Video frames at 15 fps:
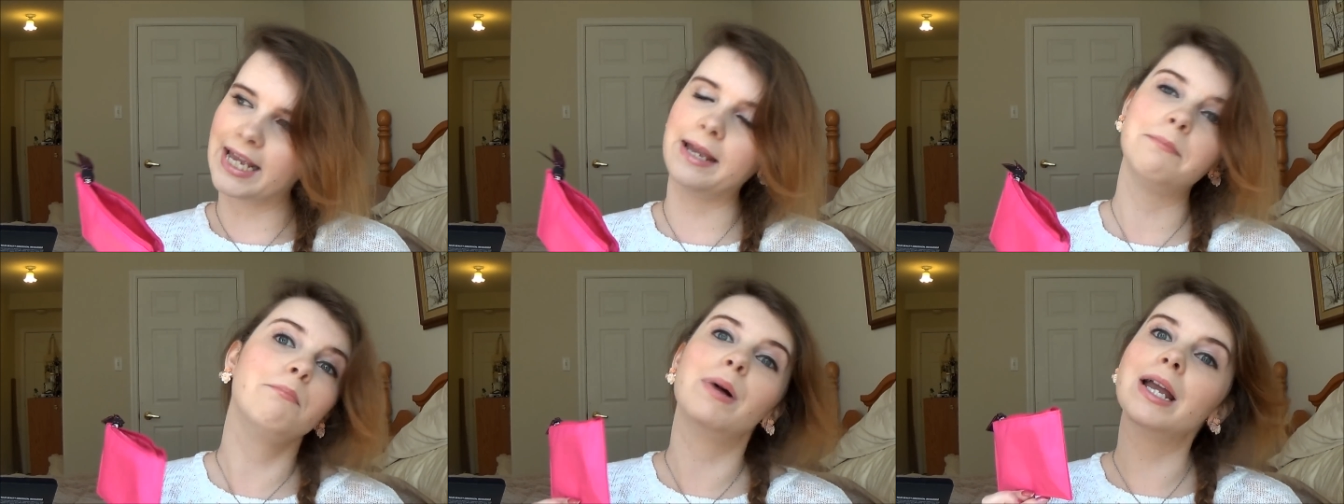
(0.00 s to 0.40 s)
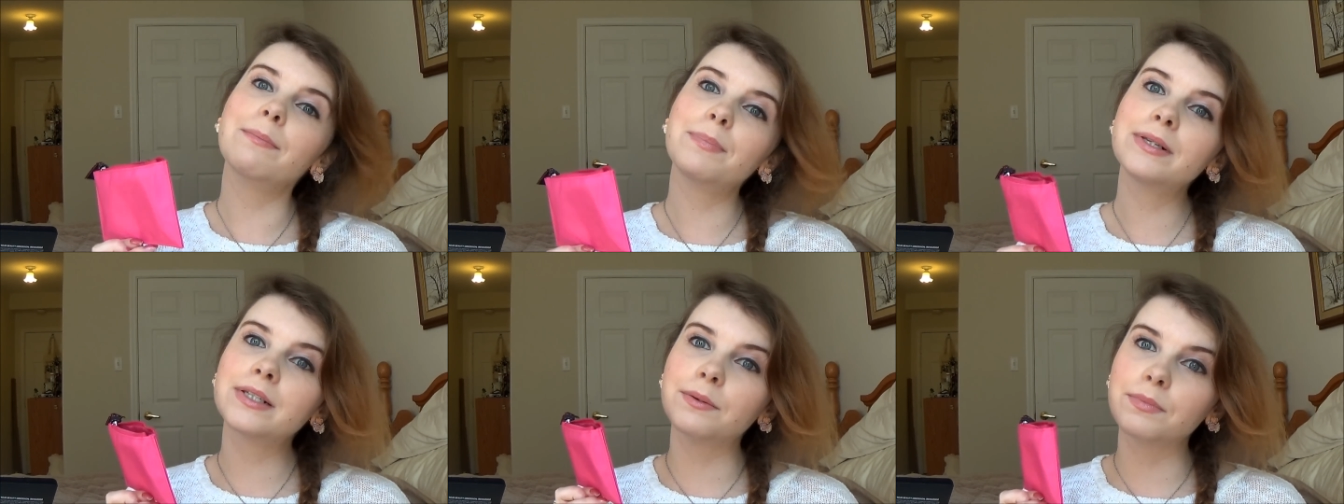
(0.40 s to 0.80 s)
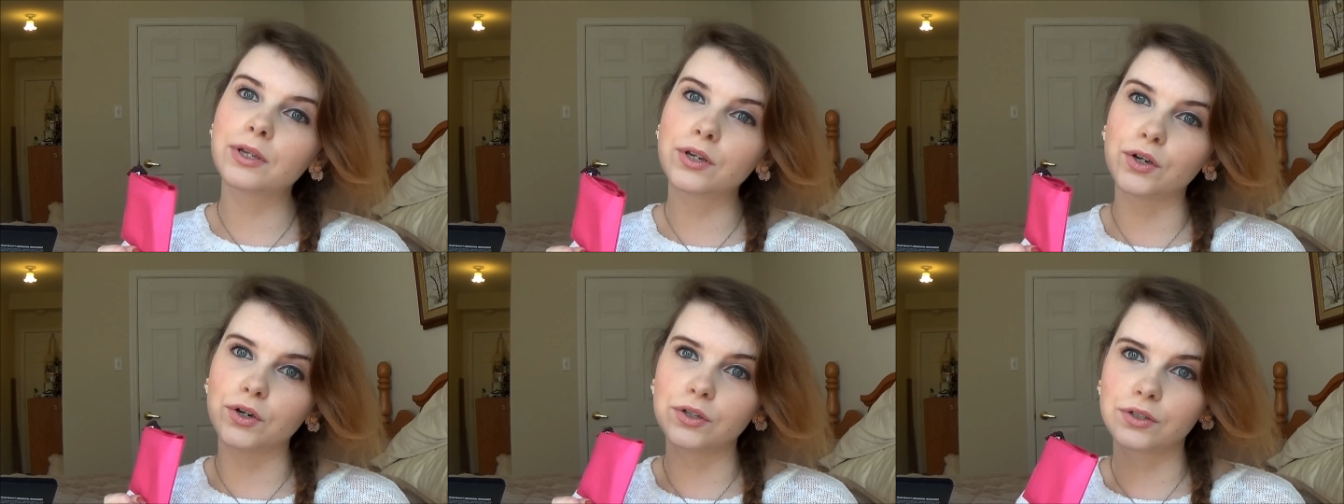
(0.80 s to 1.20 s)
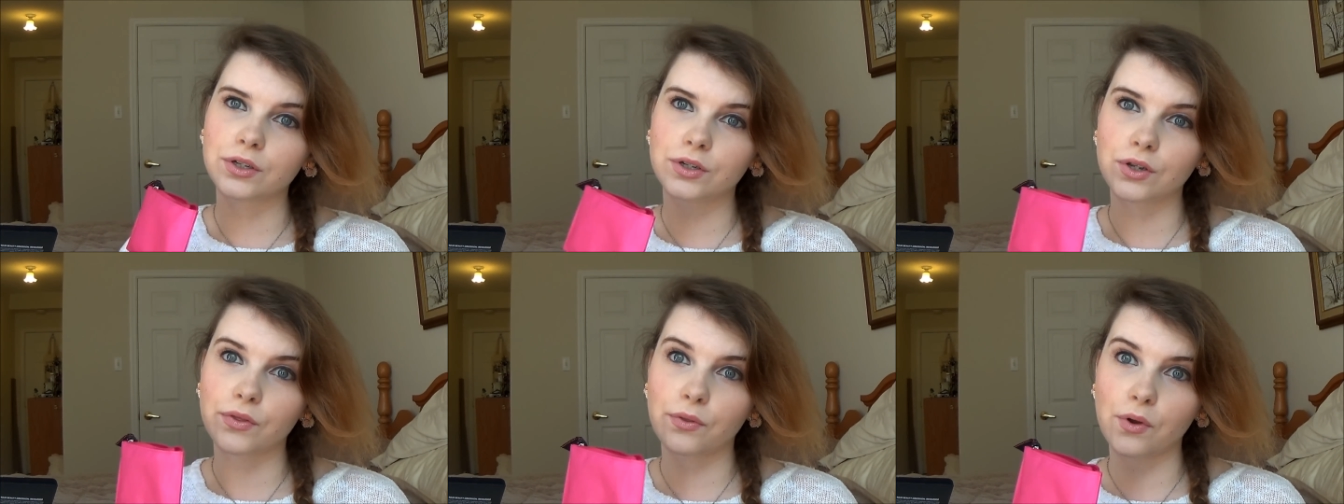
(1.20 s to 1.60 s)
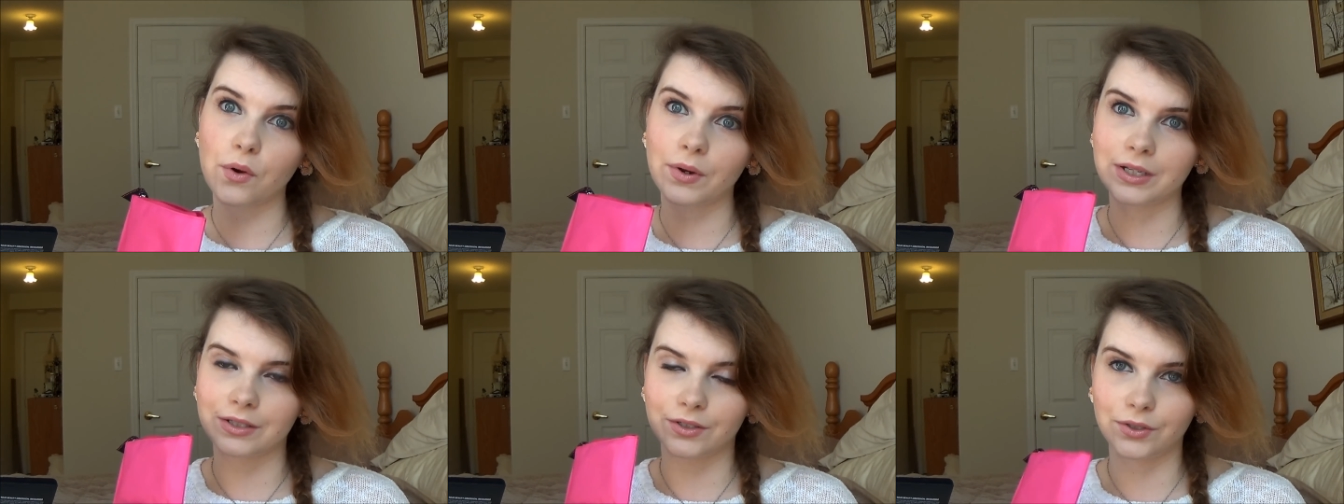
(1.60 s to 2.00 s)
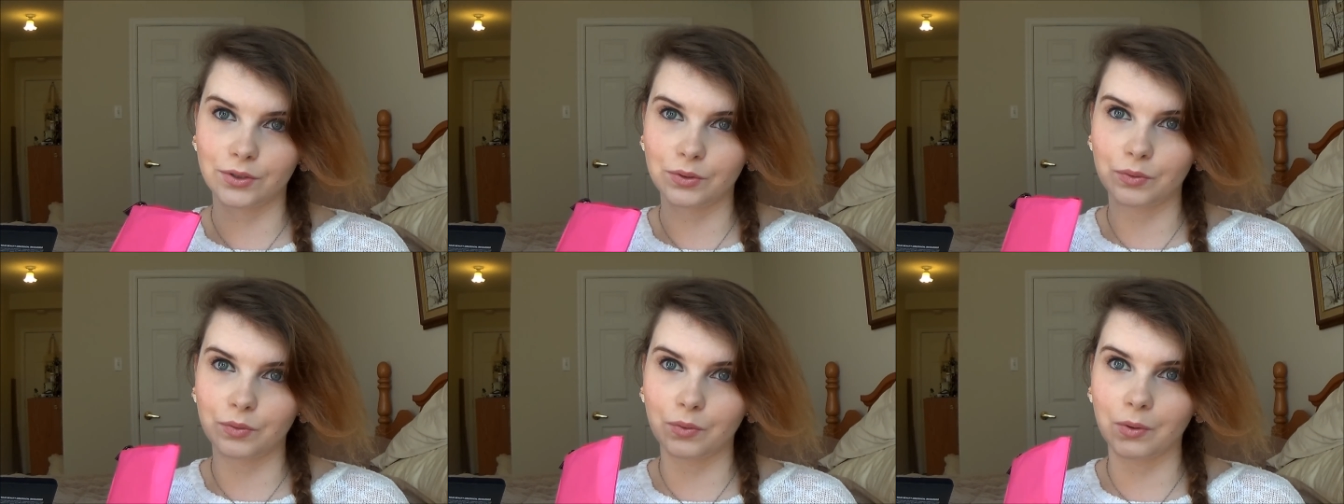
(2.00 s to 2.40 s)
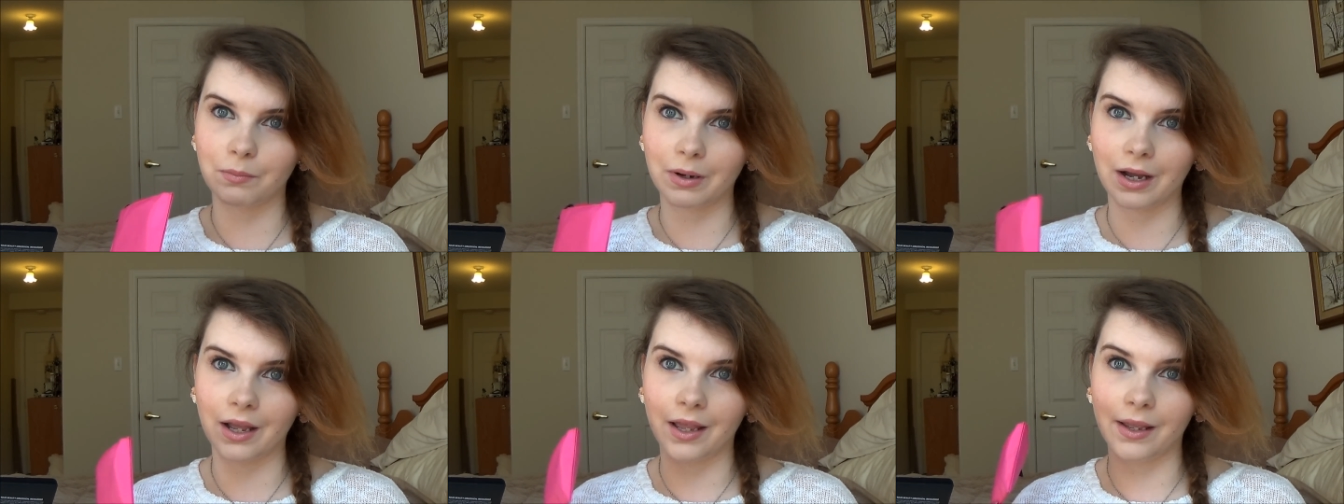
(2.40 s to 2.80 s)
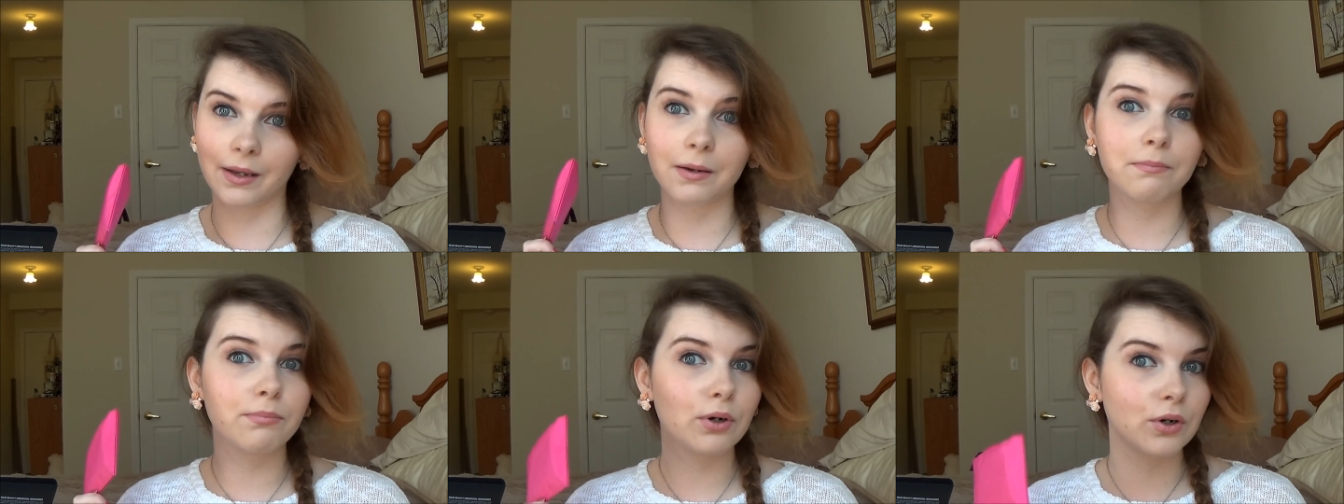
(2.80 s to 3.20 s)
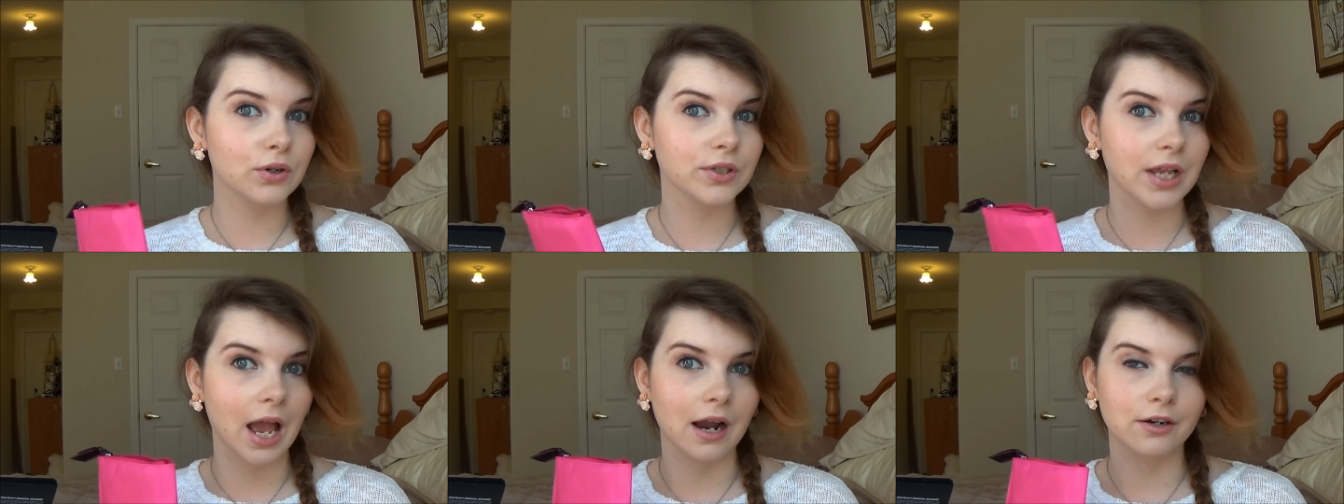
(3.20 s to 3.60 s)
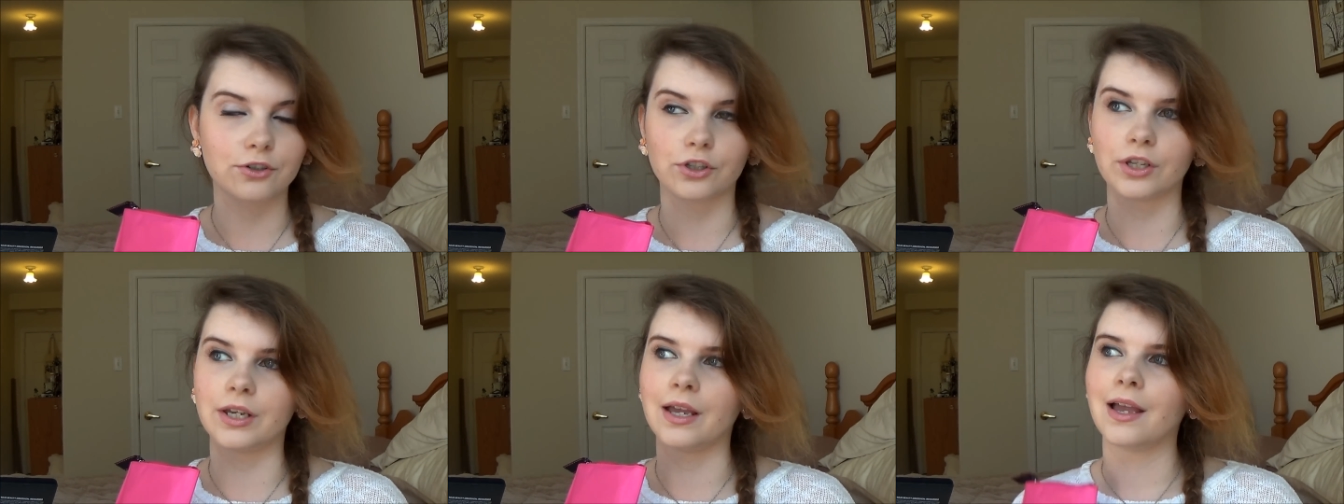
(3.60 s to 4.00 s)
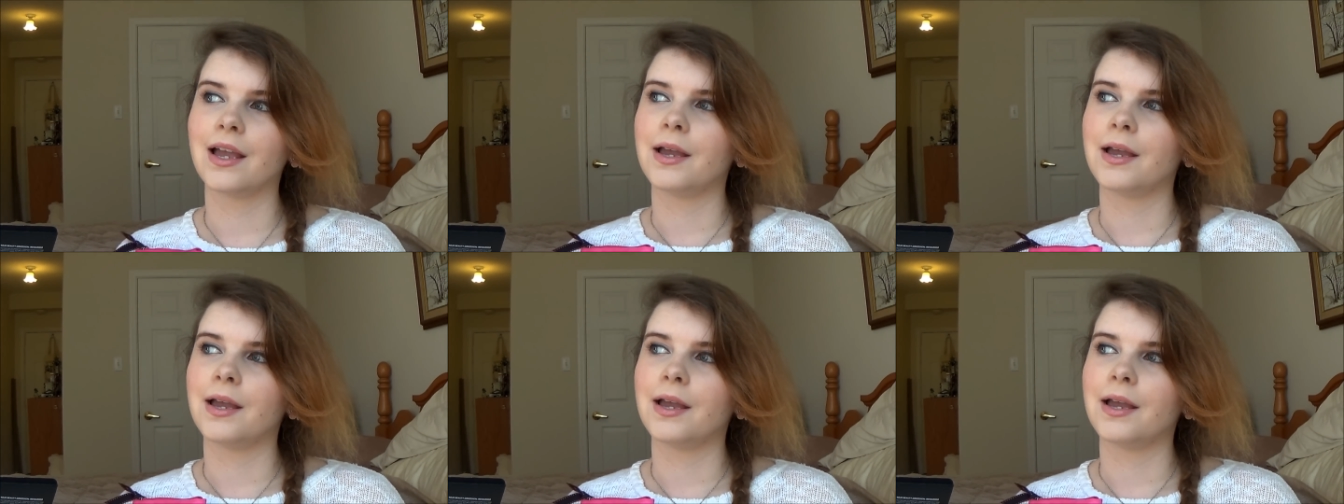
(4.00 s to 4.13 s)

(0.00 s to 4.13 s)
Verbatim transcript: It might be something good to throw into my purse actually